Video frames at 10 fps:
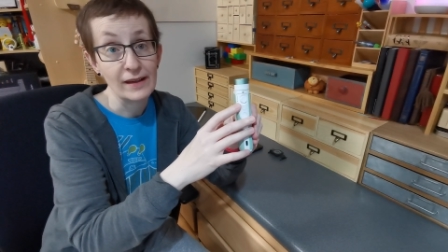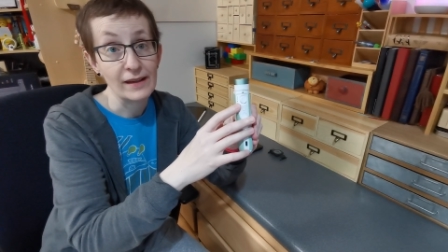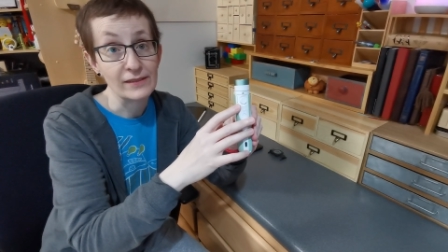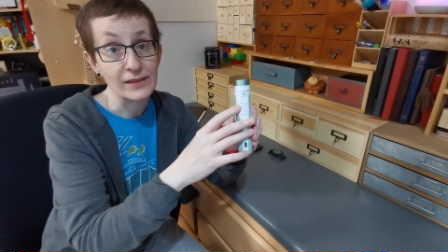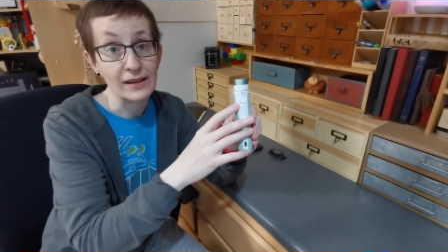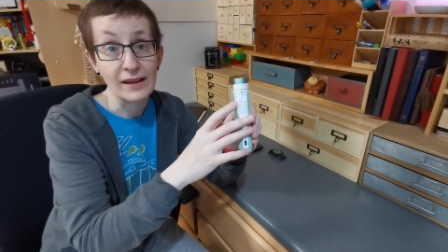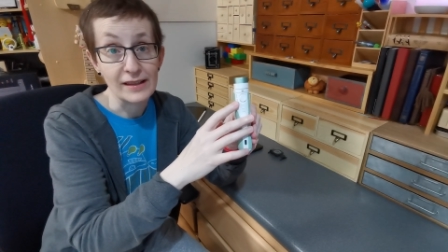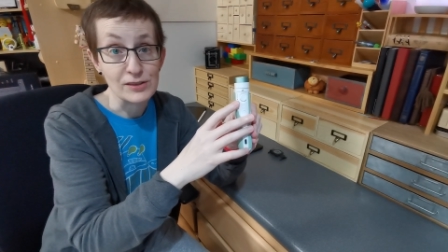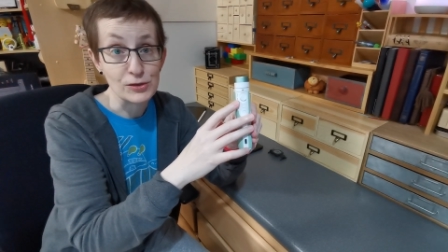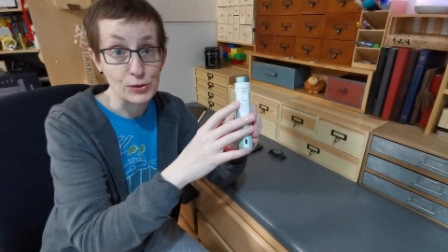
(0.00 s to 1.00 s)
as in
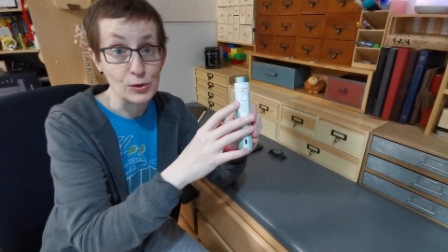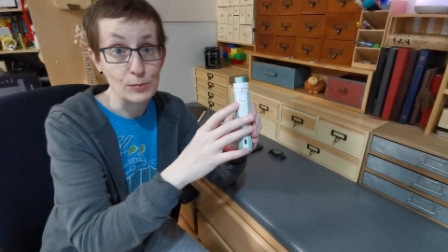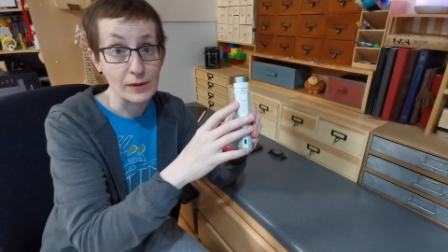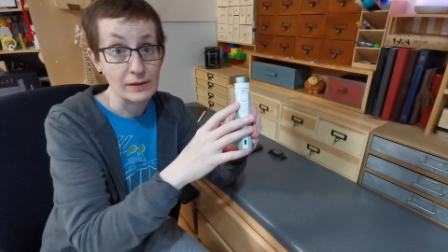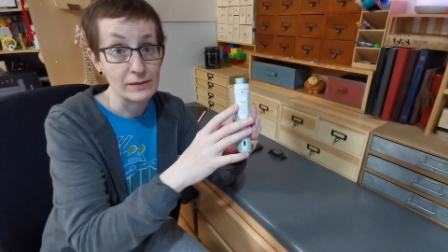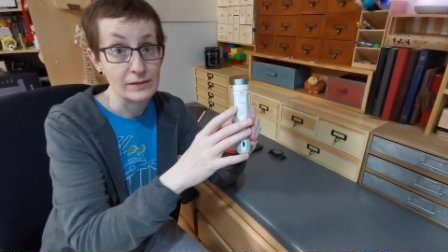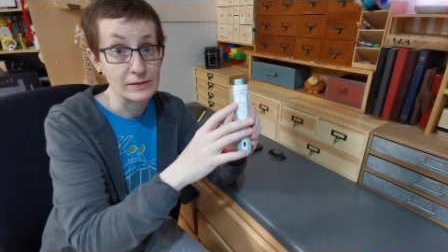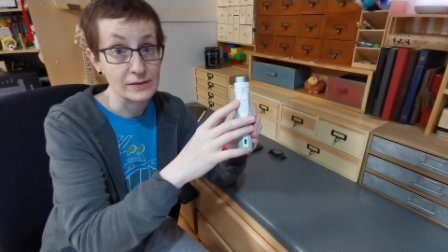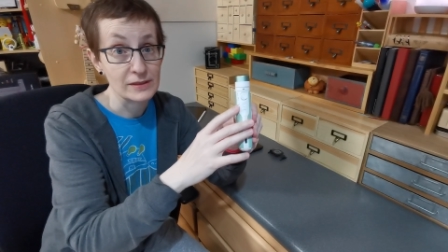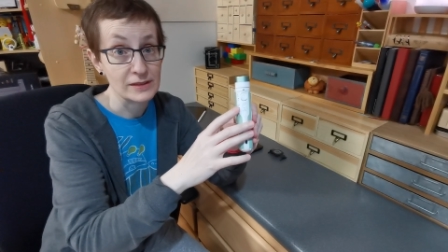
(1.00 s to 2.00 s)
a zoom
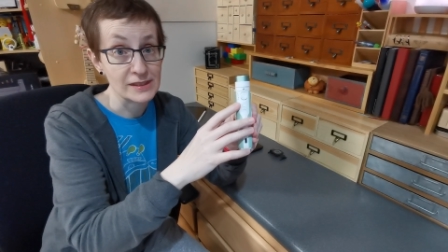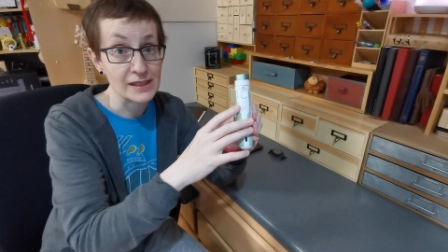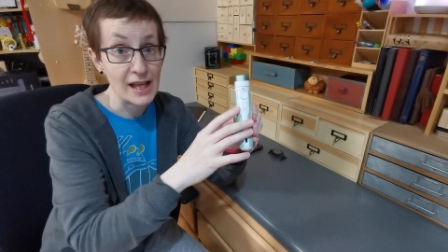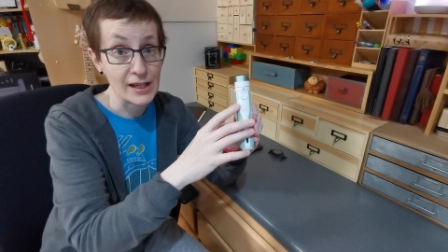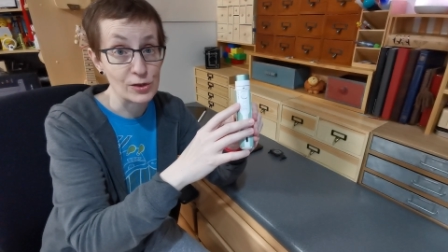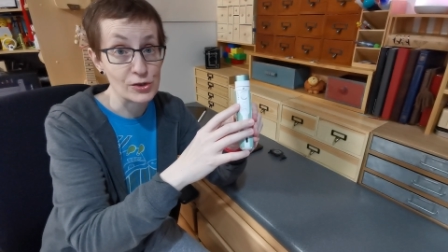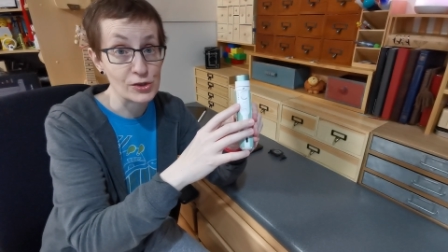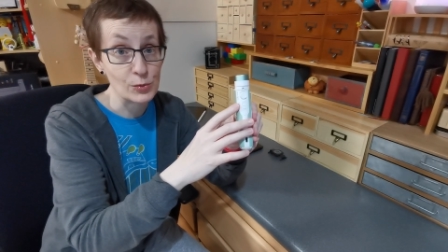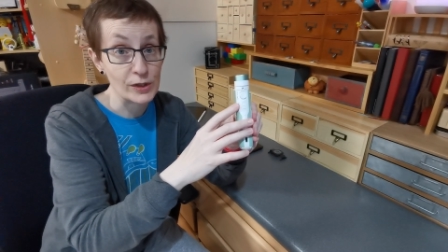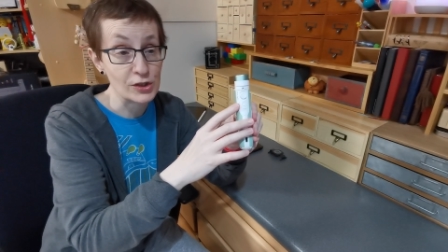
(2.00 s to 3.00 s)
slider
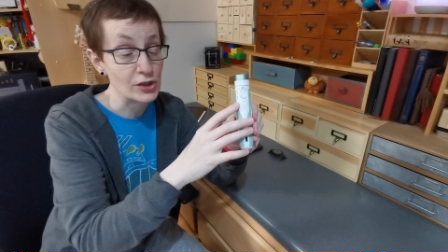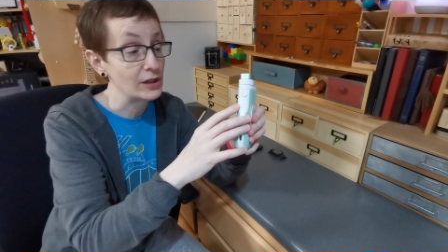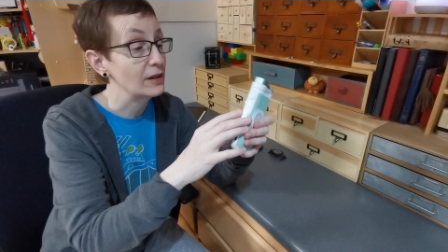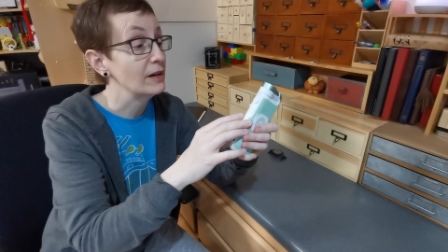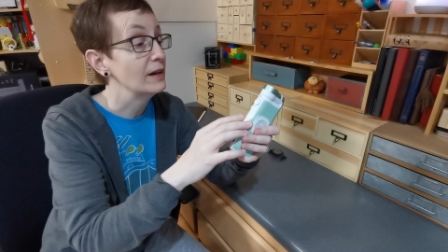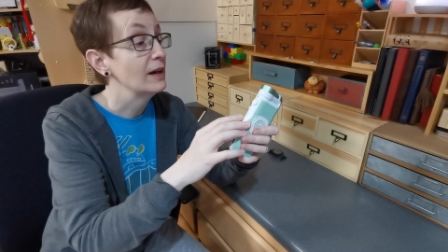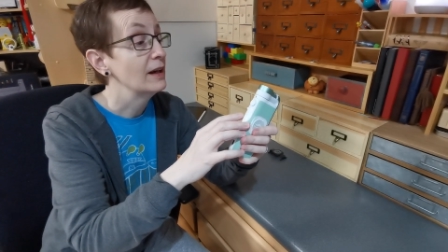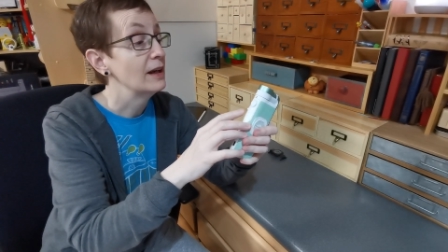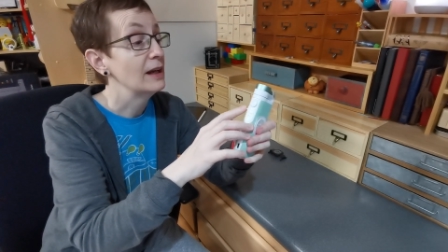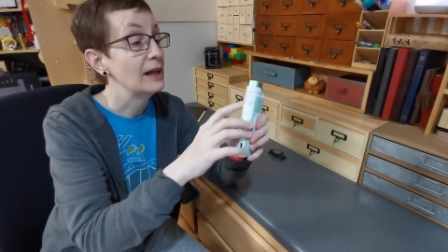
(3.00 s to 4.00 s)
switch here.
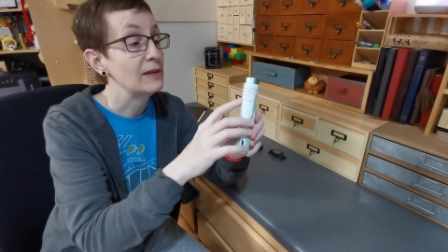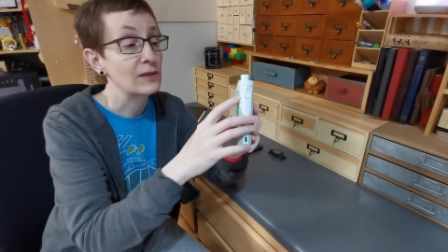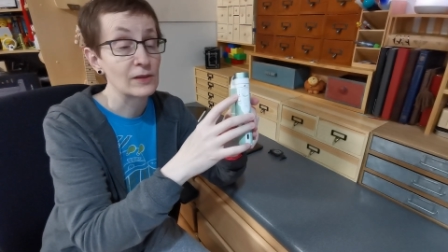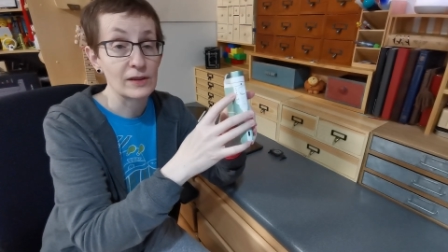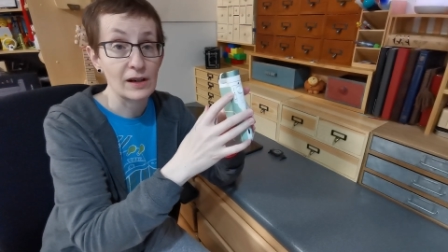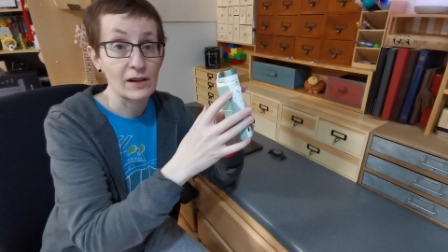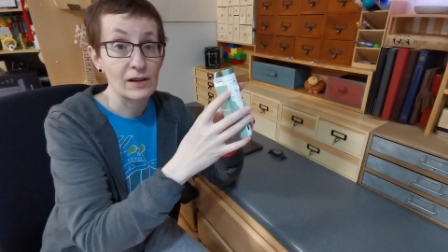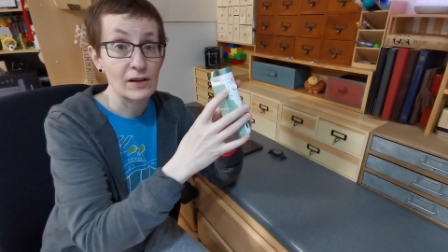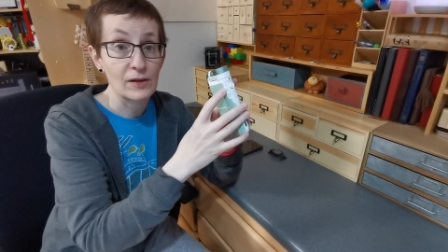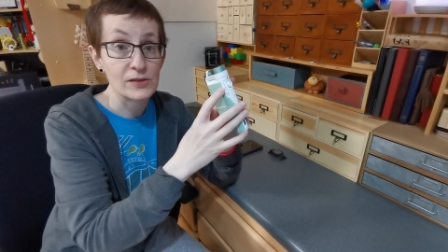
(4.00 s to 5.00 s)
And there
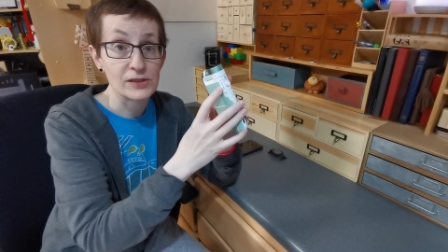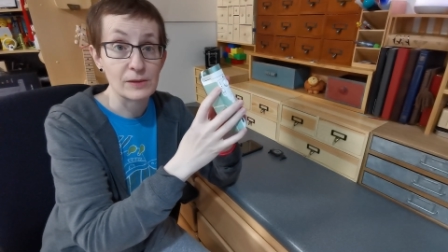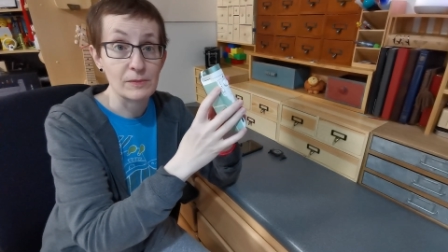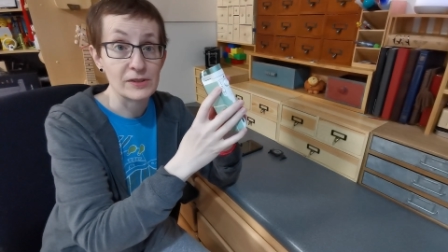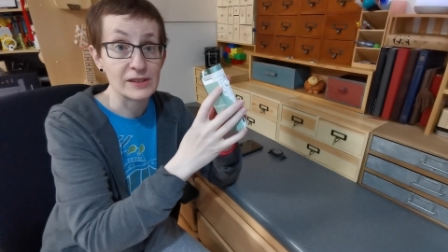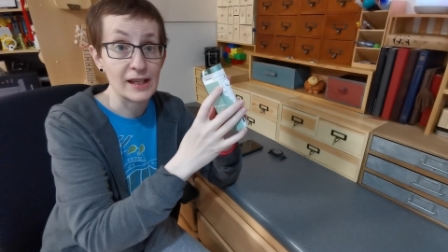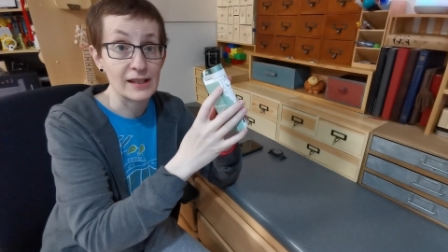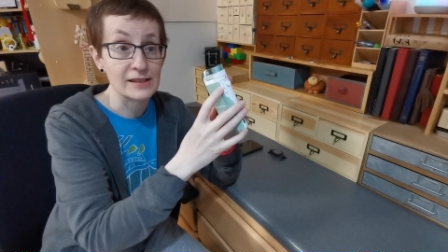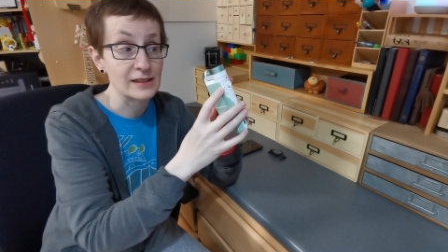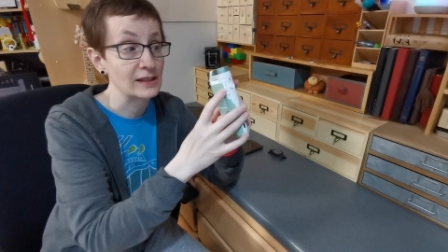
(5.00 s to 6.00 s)
are some
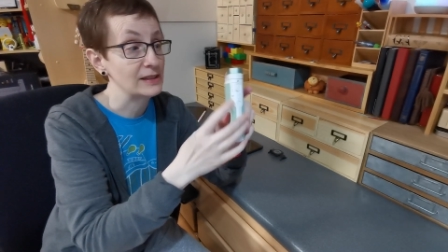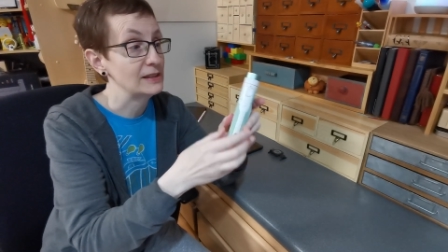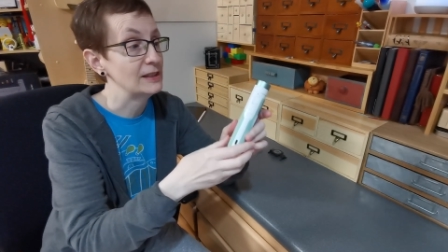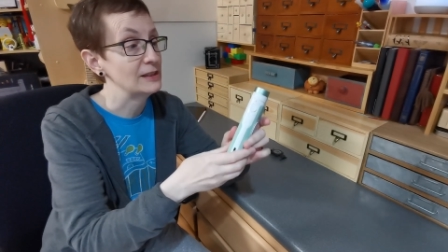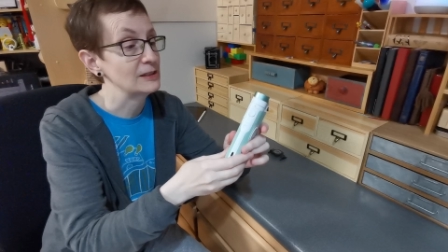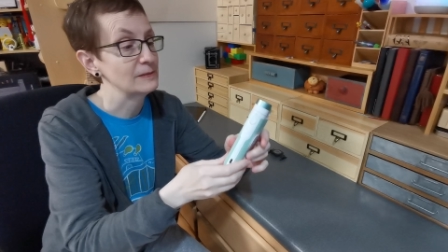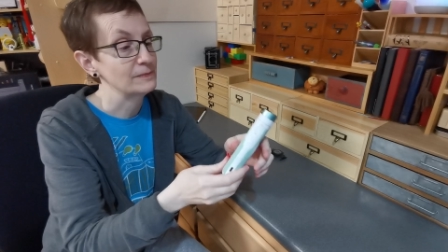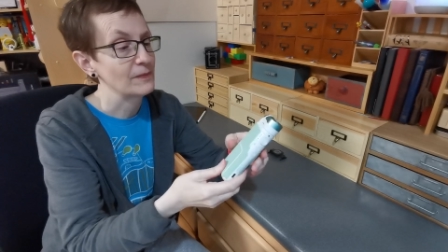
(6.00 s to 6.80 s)
status LEDs.